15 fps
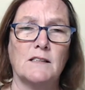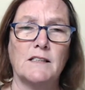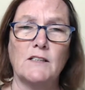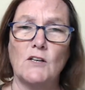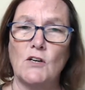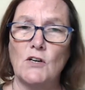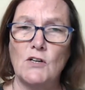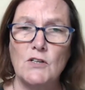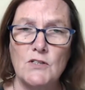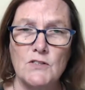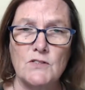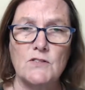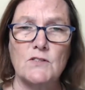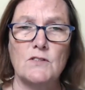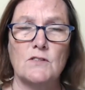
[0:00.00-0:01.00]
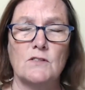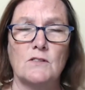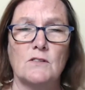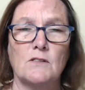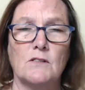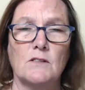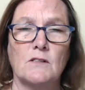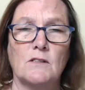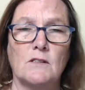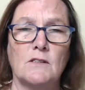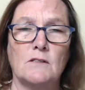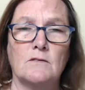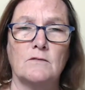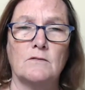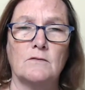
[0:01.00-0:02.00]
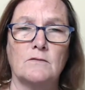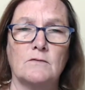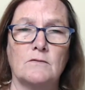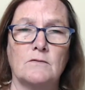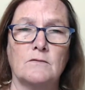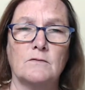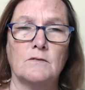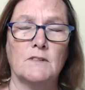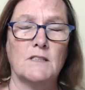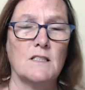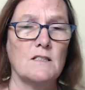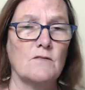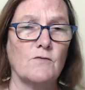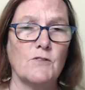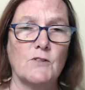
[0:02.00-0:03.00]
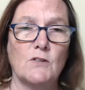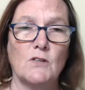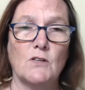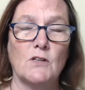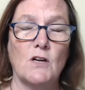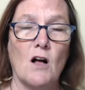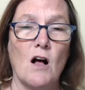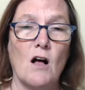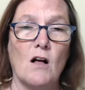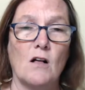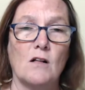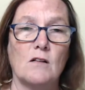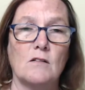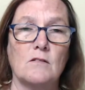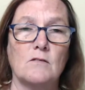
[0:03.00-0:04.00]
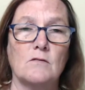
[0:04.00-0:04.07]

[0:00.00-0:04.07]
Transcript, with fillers: It hurts. It doesn't feel good at all.